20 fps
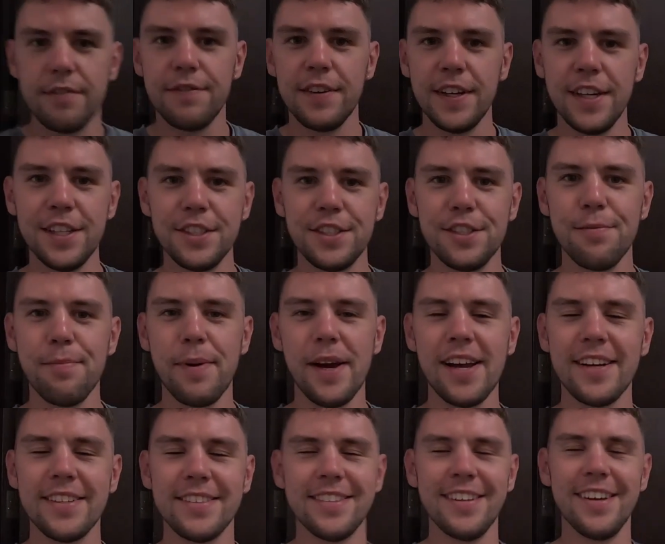Finished the
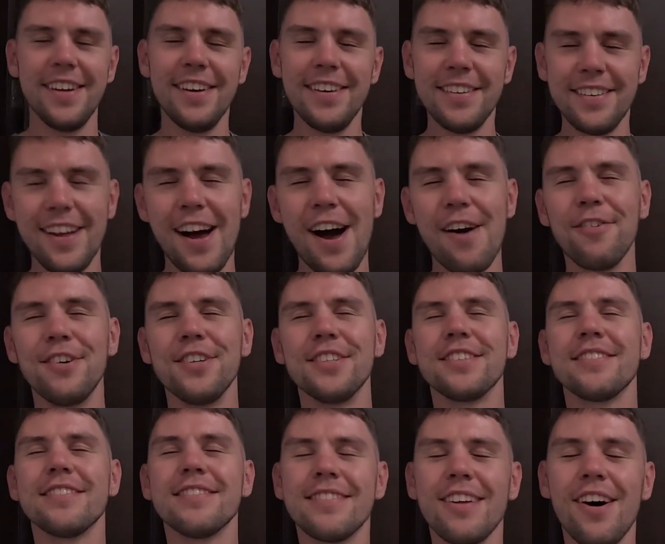pasta. That
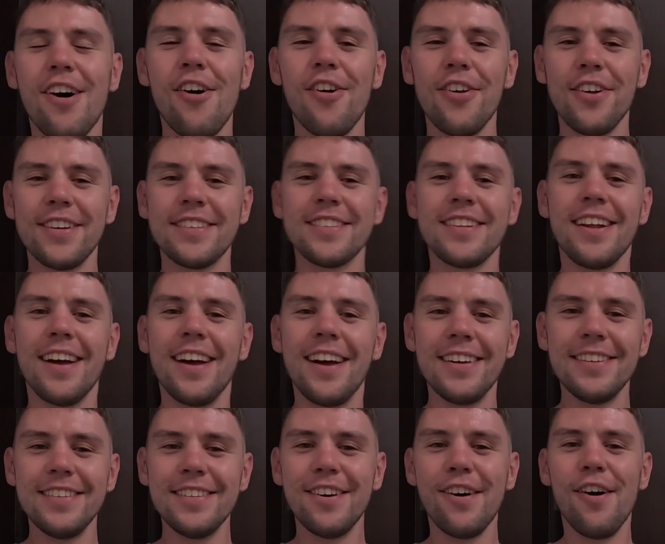was
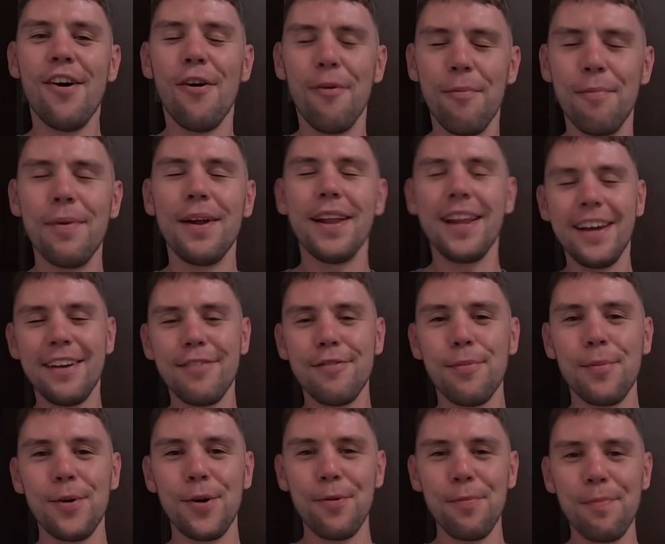honestly
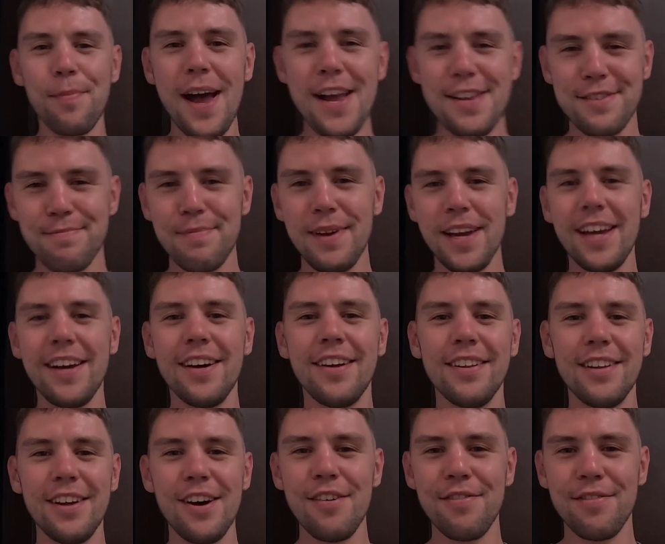unbelievable. Best
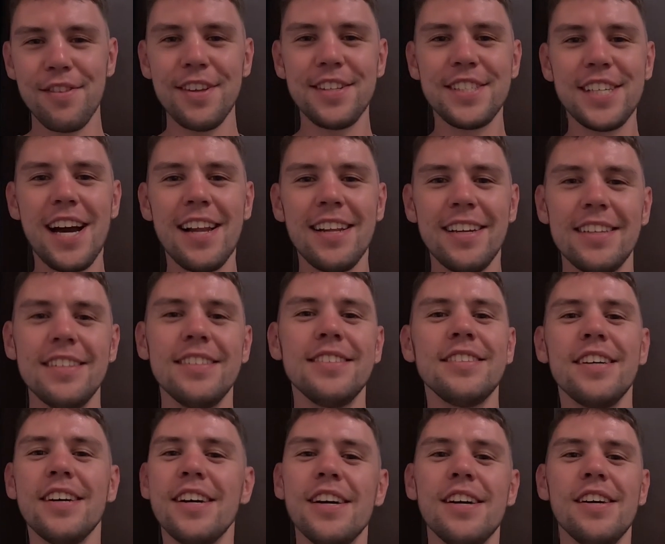meal of the
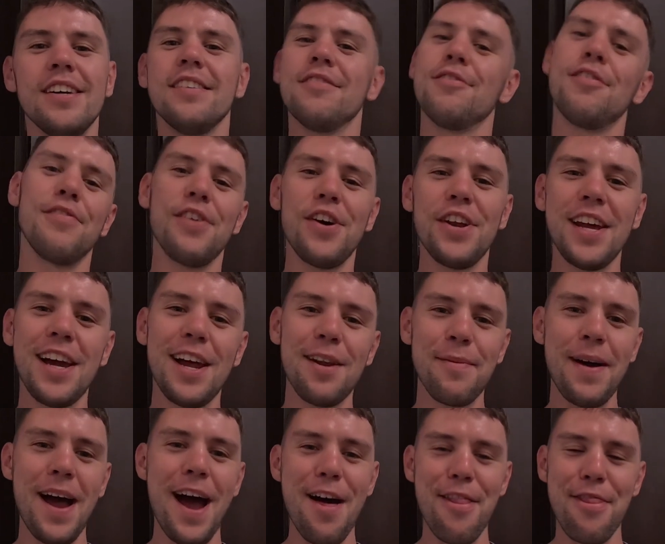challenge. We've only had
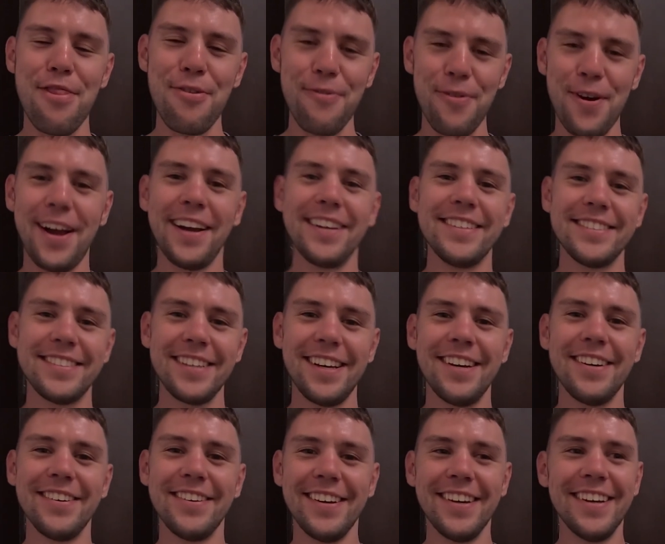about 3,
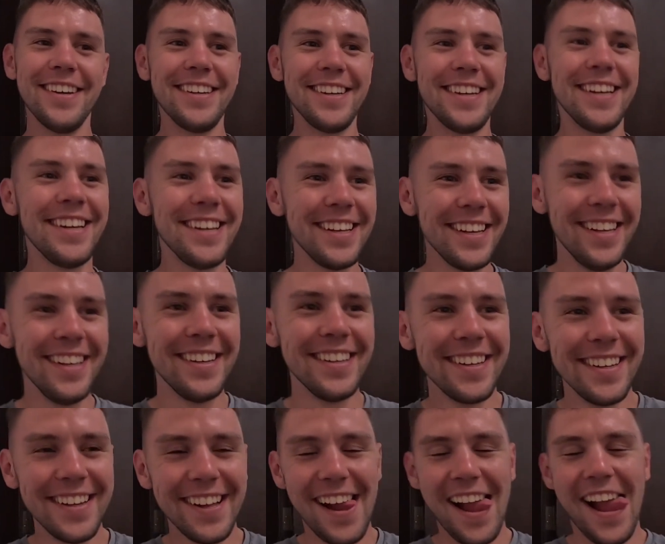so
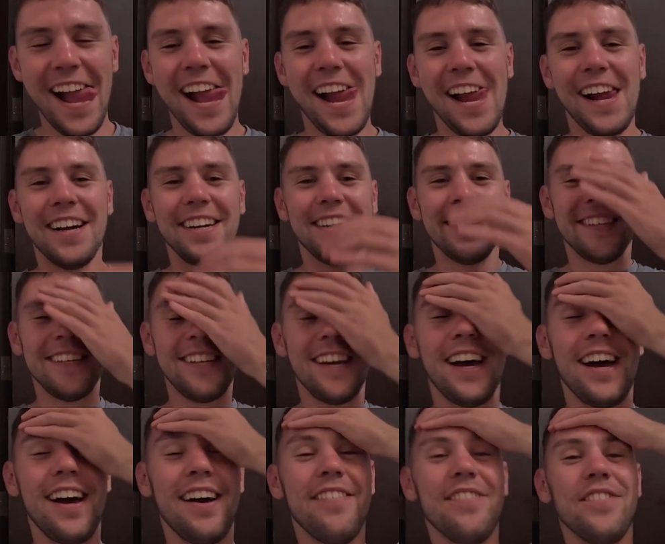
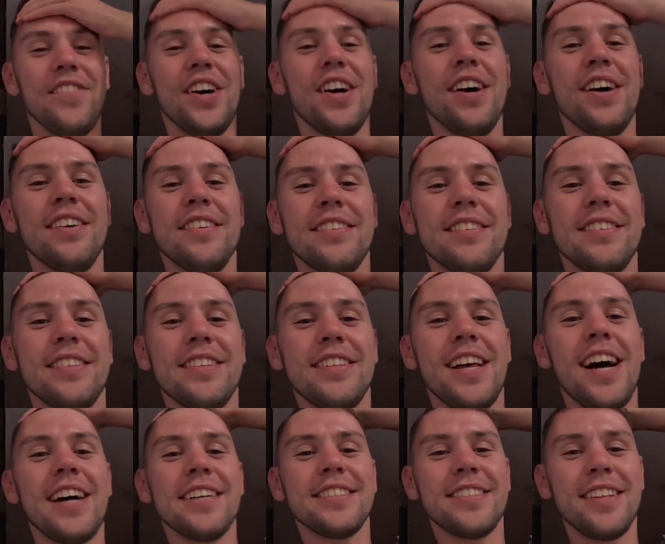yeah, but
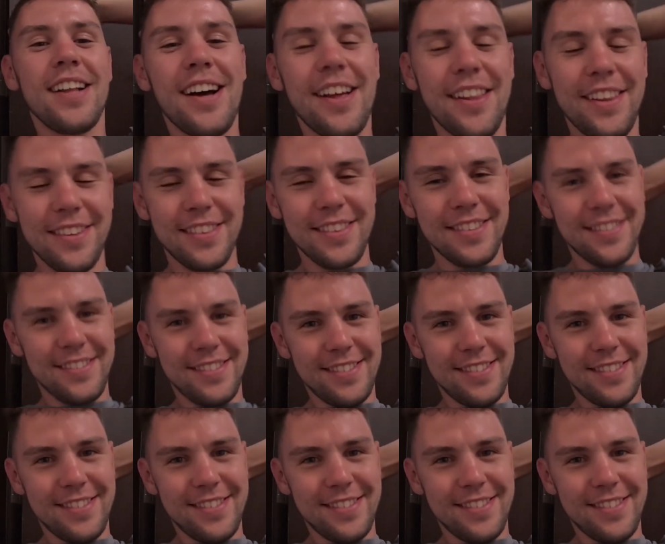that's like